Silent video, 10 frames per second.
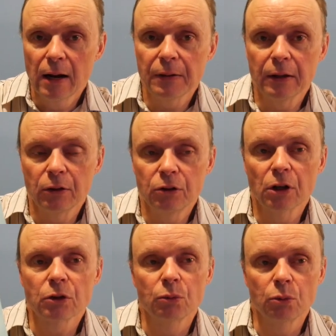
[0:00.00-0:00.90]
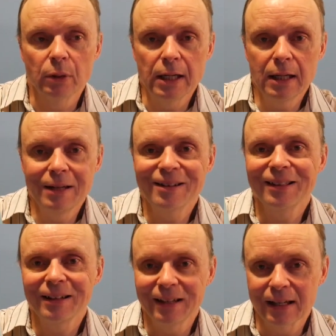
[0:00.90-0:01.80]
than to just read
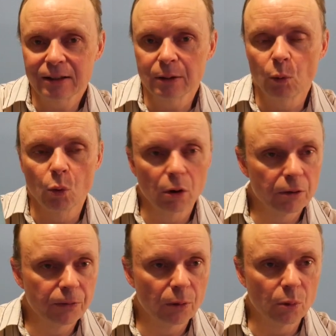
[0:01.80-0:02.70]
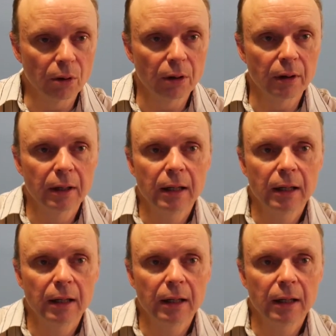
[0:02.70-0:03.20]
the lesson word for word,